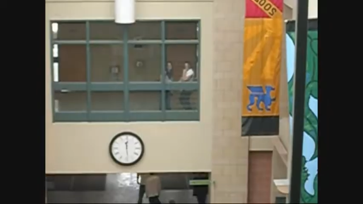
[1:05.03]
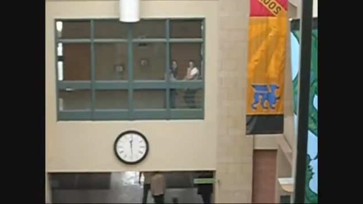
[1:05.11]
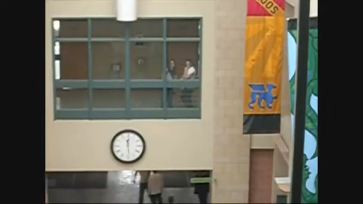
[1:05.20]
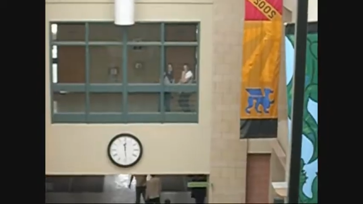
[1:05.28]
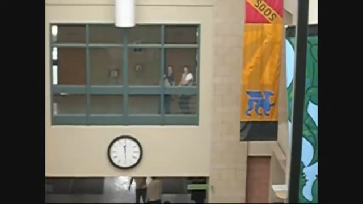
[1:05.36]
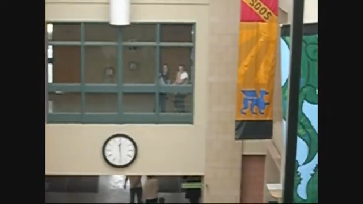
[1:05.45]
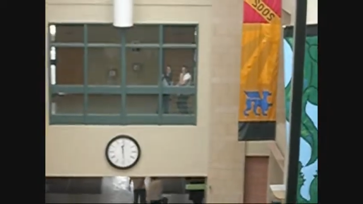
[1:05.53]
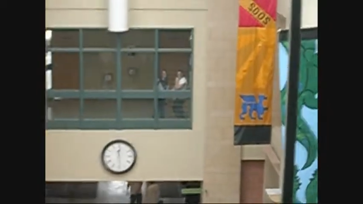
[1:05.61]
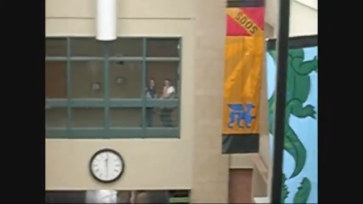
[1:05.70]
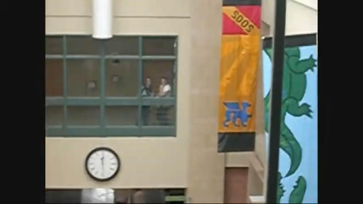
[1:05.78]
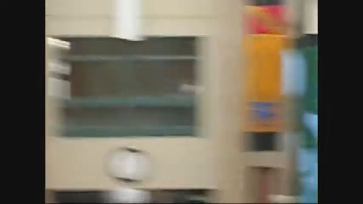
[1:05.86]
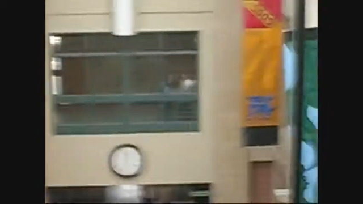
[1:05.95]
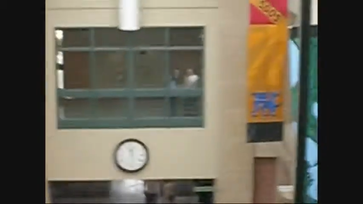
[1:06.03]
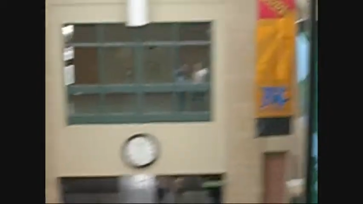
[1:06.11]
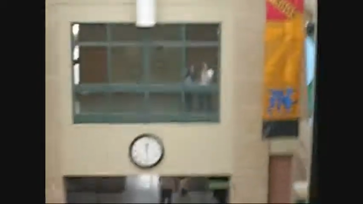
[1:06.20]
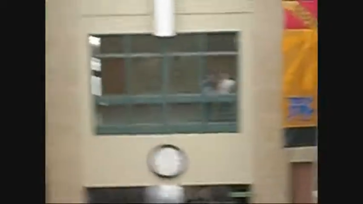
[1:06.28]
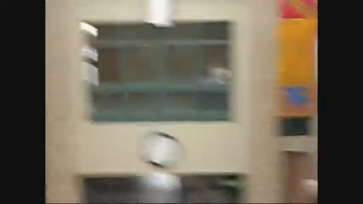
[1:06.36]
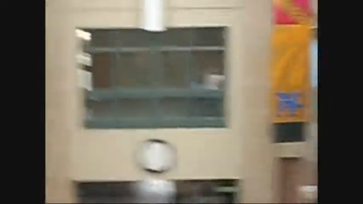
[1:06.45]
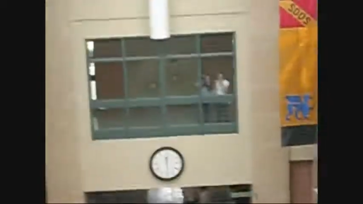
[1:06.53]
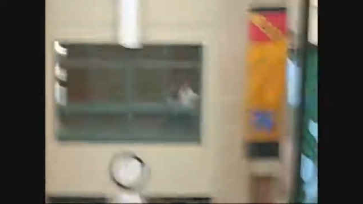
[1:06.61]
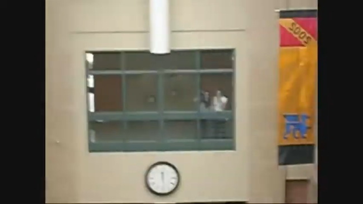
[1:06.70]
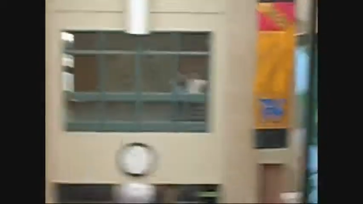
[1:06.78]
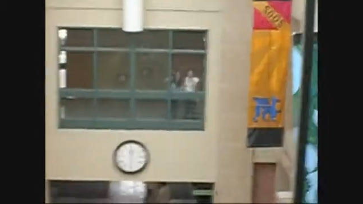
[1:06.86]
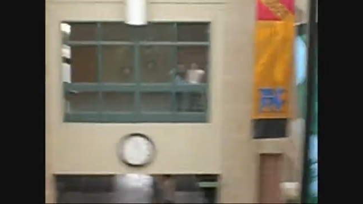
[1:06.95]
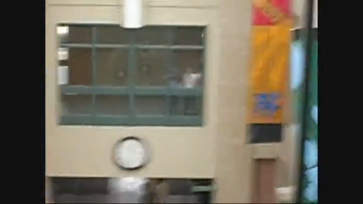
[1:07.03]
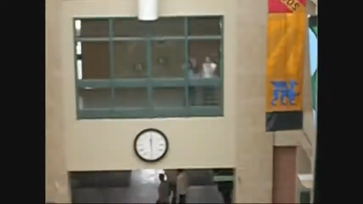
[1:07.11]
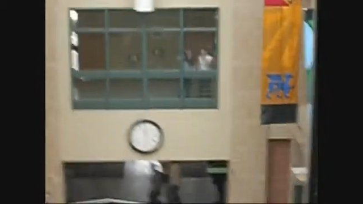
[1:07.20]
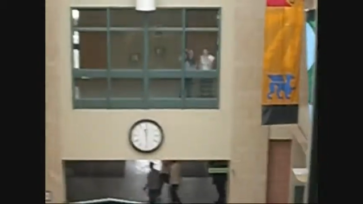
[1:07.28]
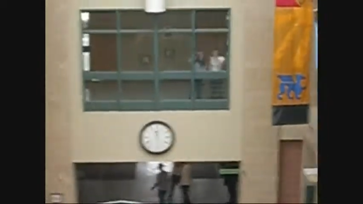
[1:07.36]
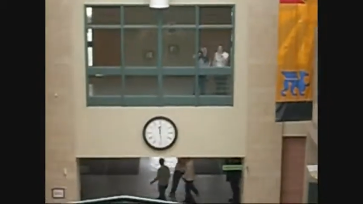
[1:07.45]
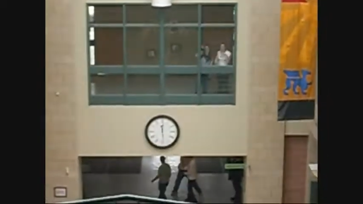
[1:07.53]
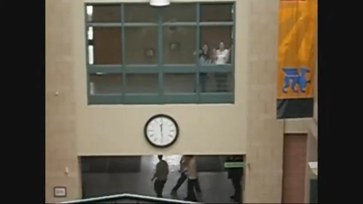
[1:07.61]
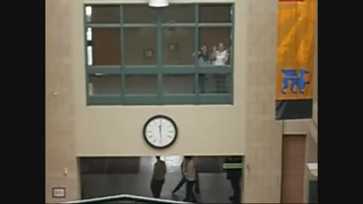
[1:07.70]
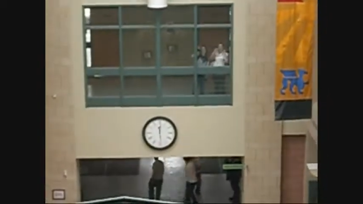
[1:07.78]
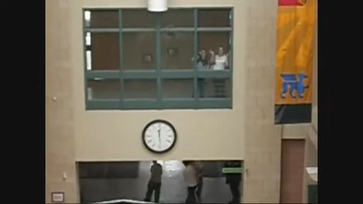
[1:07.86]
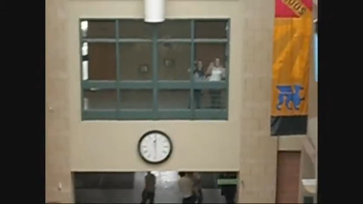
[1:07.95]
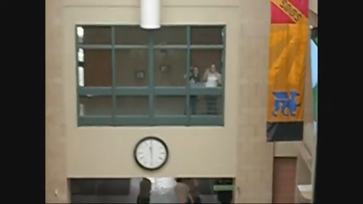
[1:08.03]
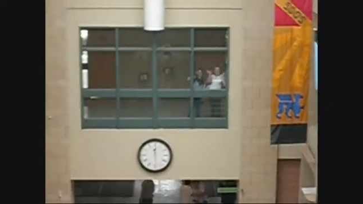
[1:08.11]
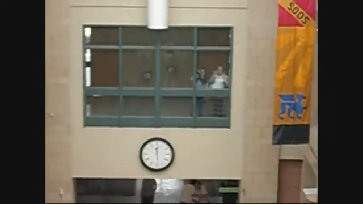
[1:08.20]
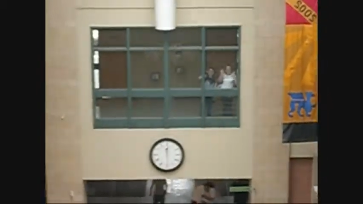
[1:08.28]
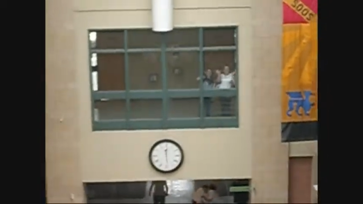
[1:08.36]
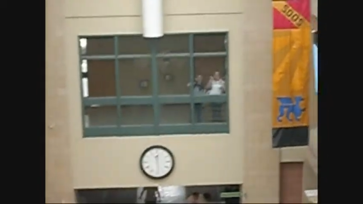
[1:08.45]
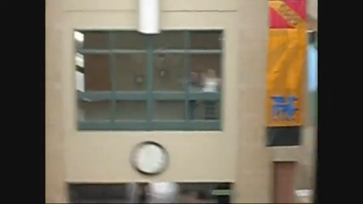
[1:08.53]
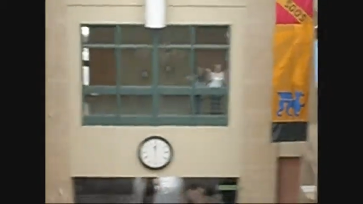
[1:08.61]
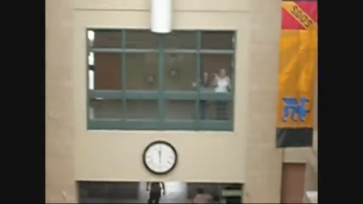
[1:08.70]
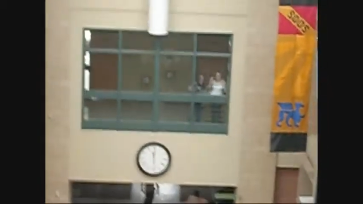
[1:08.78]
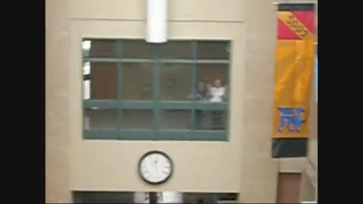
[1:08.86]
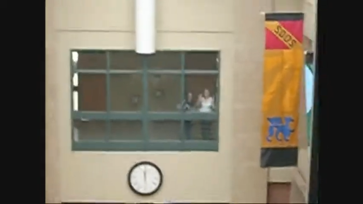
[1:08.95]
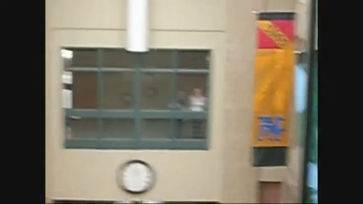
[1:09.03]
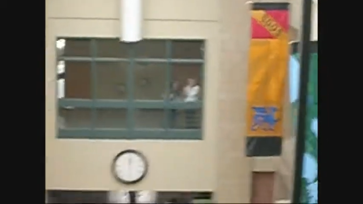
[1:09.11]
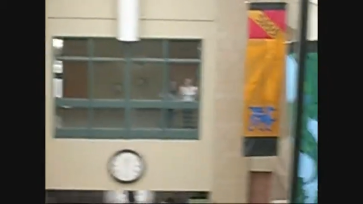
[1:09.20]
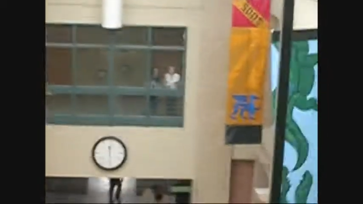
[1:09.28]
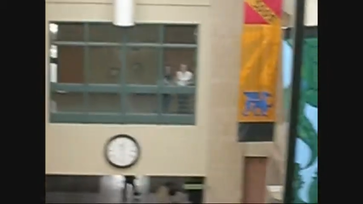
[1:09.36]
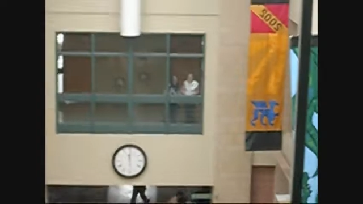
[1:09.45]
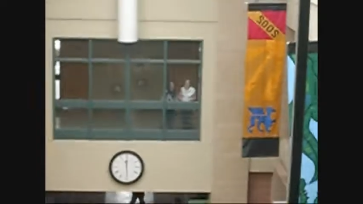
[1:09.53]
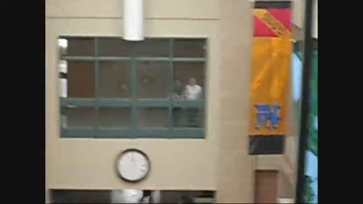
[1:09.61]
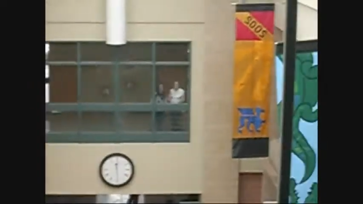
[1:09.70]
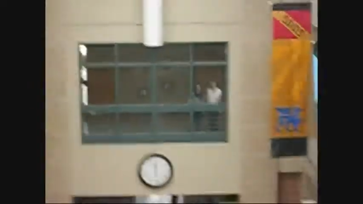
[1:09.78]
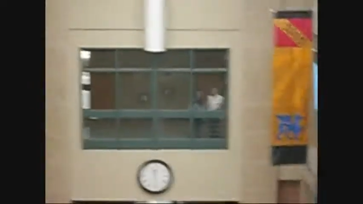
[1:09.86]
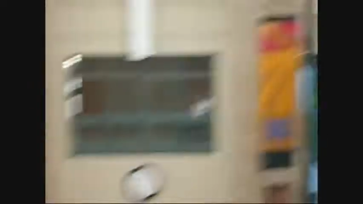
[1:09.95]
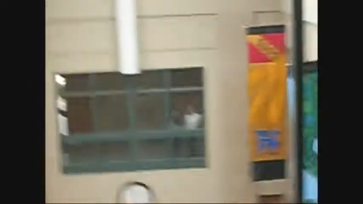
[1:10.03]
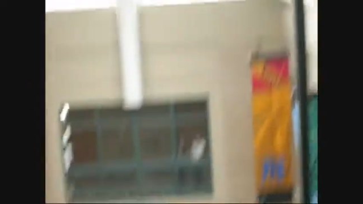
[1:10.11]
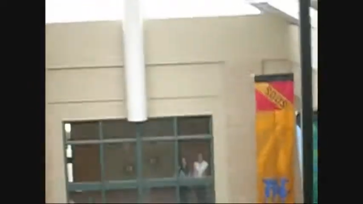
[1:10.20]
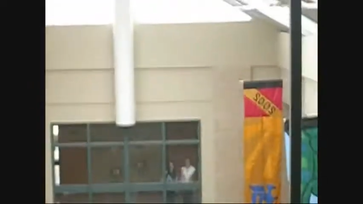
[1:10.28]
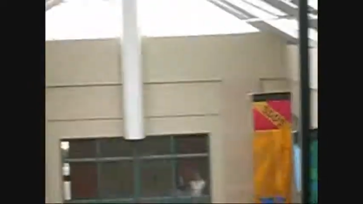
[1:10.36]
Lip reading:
No face is visible, so there are no lips to read.